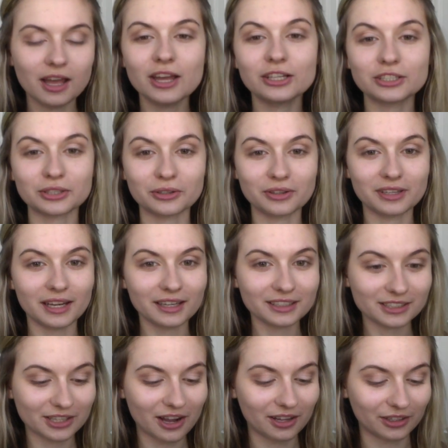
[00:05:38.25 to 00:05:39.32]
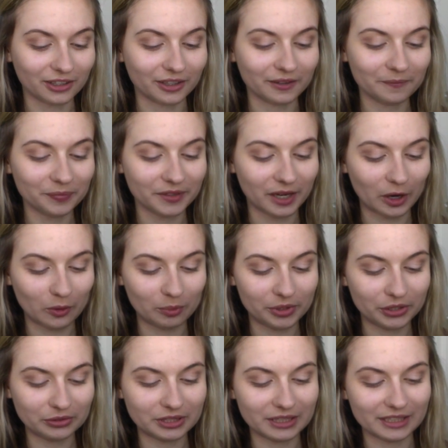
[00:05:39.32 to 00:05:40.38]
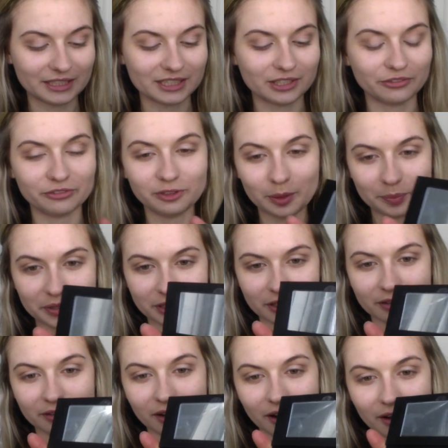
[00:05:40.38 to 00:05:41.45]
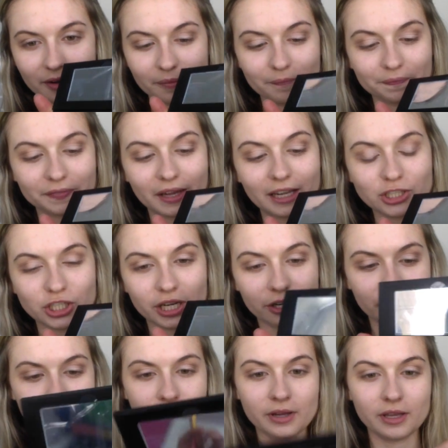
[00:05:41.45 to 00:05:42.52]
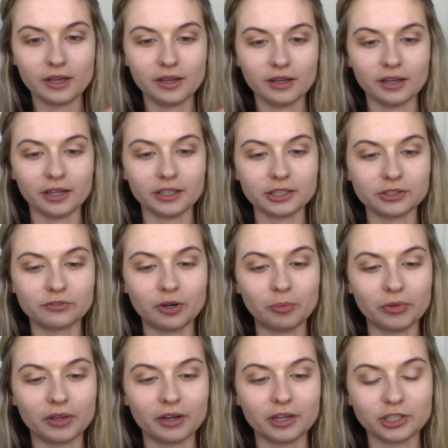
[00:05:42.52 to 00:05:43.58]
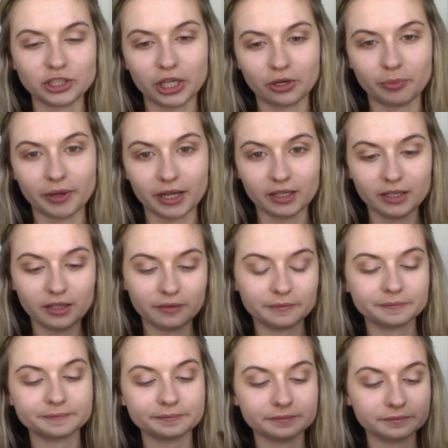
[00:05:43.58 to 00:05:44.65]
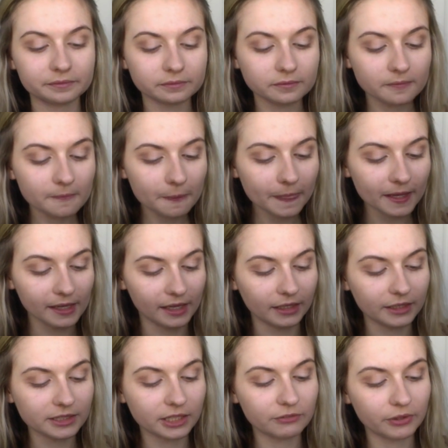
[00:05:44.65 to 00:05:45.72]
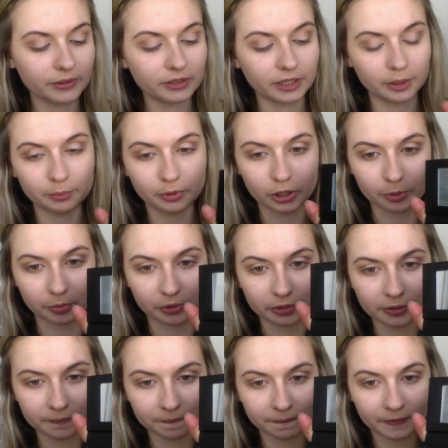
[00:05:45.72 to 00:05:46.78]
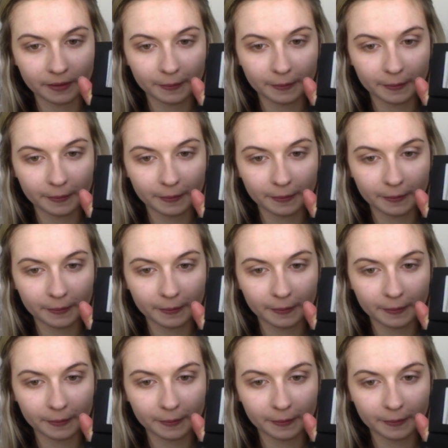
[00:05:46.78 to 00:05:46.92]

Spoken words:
So the next color that I will be using is the Flippant eyeshadow. It's from the Shadow Palette. And it's a very light purple.